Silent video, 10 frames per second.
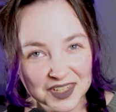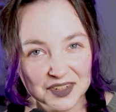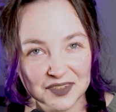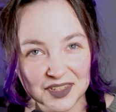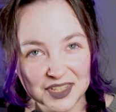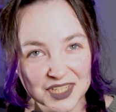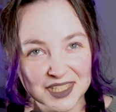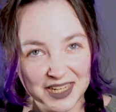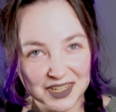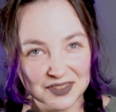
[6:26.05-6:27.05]
religious
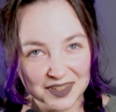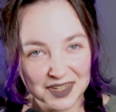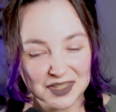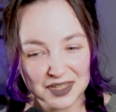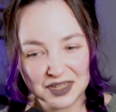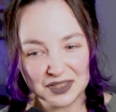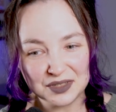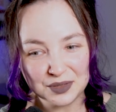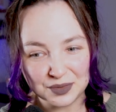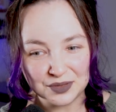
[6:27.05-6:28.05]
text readings in
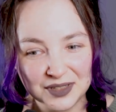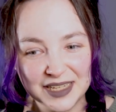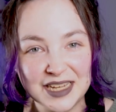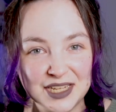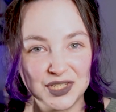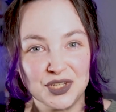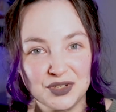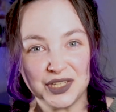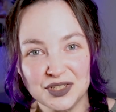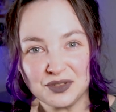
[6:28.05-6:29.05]
school is
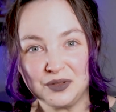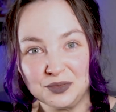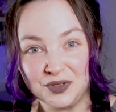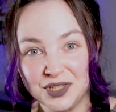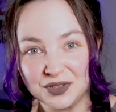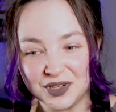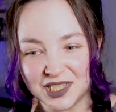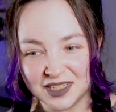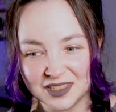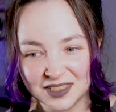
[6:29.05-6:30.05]
using school
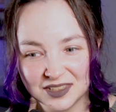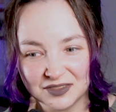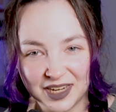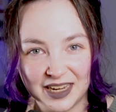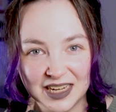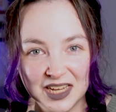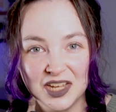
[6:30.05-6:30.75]
resources, okay?